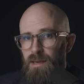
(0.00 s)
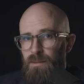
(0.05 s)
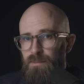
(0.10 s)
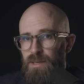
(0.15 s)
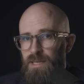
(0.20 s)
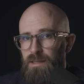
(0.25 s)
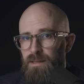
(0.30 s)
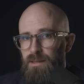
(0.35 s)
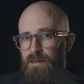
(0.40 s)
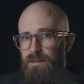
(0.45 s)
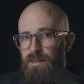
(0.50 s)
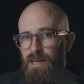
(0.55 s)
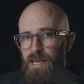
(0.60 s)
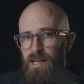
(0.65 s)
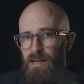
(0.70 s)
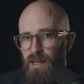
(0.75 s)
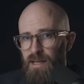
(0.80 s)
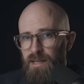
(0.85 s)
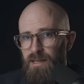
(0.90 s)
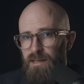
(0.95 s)
but
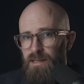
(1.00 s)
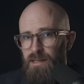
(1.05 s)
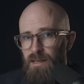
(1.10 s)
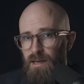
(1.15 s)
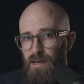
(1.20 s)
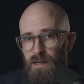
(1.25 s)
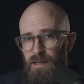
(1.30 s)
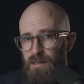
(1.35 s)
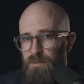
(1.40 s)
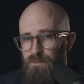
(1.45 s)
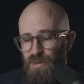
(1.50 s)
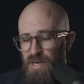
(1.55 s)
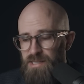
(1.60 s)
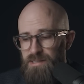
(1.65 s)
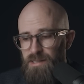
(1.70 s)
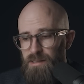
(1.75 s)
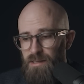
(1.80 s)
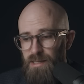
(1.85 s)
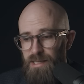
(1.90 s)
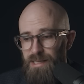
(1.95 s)
they likely aren't
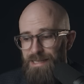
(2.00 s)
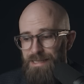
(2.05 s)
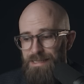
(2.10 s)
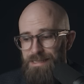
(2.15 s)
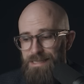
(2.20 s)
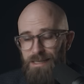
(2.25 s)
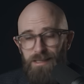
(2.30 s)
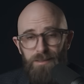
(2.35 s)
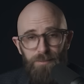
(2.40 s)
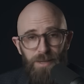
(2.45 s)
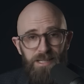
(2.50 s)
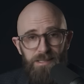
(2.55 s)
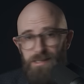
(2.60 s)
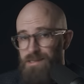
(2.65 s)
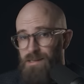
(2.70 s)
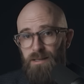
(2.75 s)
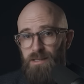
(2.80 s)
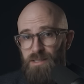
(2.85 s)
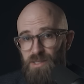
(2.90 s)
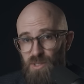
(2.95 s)
present in
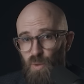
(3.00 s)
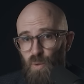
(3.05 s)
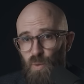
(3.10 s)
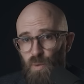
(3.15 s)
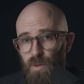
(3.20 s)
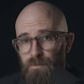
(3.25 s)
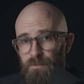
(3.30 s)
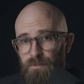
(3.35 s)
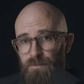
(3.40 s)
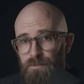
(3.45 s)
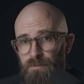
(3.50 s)
Turkmenistan at all.